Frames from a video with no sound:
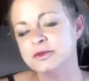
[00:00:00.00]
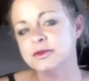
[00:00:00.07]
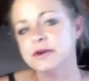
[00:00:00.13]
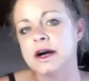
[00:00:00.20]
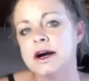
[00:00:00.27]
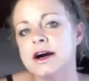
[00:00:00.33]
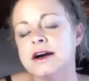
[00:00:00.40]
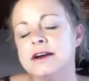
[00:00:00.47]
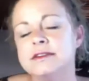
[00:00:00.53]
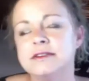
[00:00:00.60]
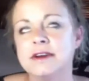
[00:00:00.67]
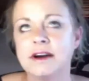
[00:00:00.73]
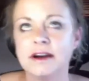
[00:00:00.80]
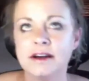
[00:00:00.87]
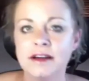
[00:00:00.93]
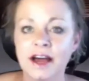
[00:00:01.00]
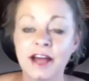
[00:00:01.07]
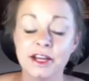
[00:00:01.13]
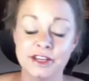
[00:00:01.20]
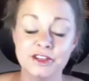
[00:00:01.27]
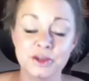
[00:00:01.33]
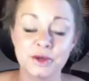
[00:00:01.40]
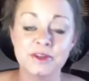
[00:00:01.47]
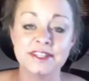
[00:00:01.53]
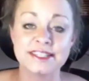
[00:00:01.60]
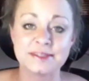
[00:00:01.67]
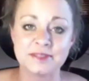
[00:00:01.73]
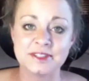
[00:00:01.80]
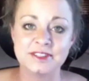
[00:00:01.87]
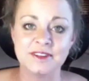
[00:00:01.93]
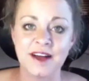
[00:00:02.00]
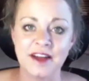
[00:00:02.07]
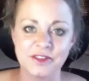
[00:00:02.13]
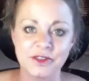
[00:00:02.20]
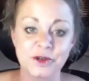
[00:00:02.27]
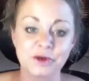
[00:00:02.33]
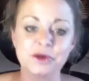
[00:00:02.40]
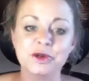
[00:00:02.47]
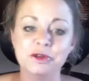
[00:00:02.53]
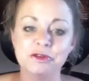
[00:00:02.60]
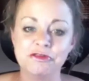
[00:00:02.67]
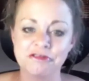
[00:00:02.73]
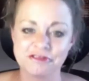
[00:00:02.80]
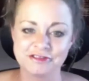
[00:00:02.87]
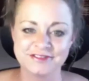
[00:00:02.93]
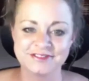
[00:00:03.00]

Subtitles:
I enjoy this one a lot, The Groove.